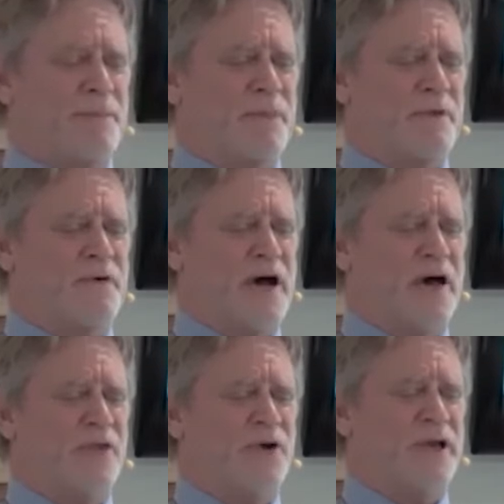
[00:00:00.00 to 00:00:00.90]
The
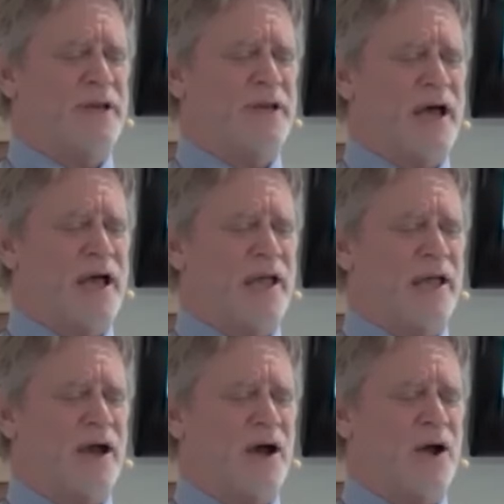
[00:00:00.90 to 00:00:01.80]
Father and
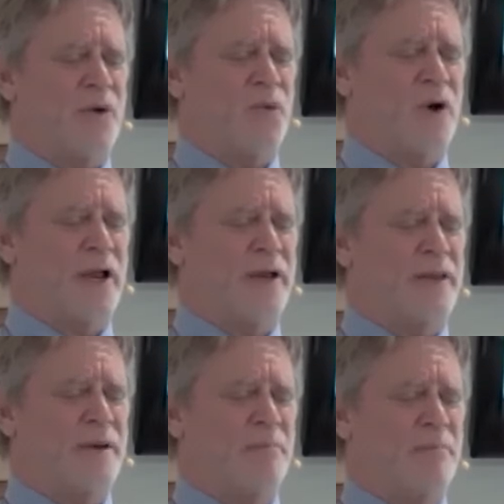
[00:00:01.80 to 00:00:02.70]
I are
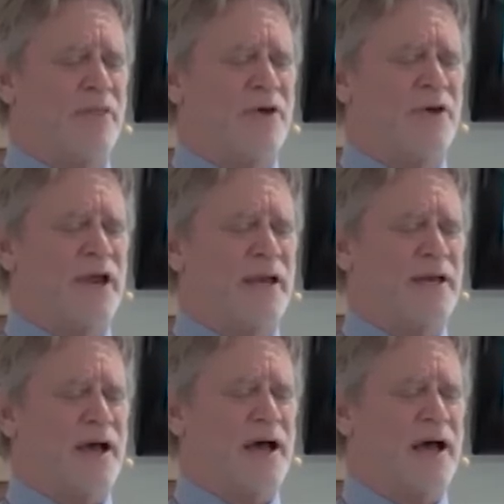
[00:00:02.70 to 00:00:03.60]
one. The Mother
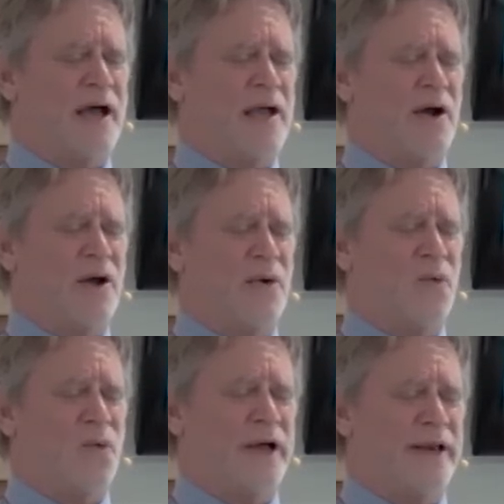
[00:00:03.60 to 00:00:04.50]
and I are
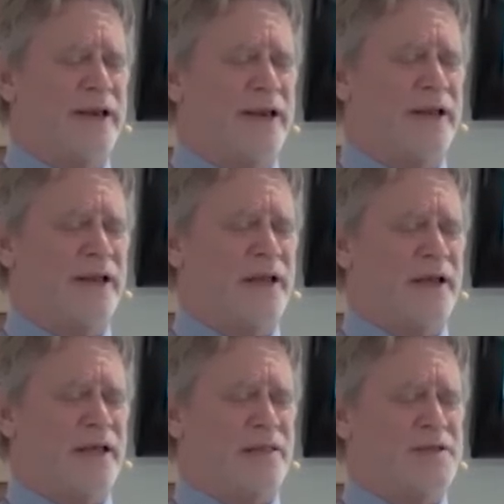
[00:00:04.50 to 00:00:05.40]
one.
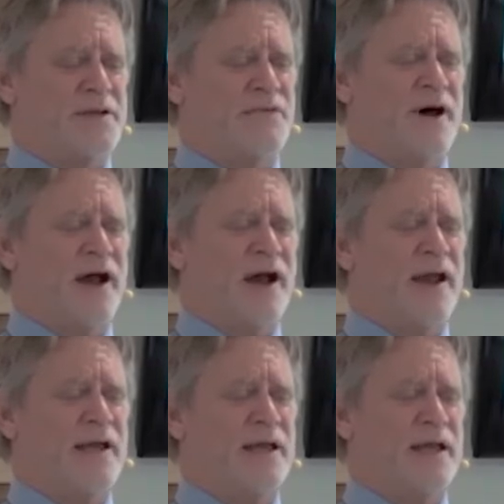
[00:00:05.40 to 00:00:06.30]
The
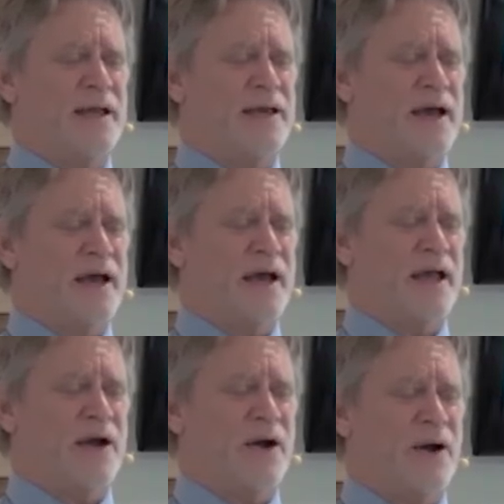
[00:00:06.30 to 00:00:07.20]
Divine and
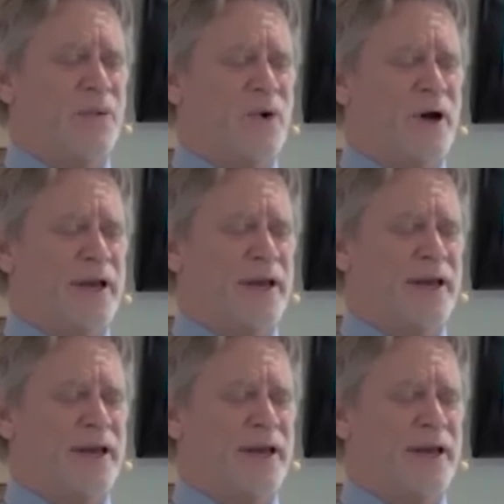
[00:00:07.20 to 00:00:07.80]
I are one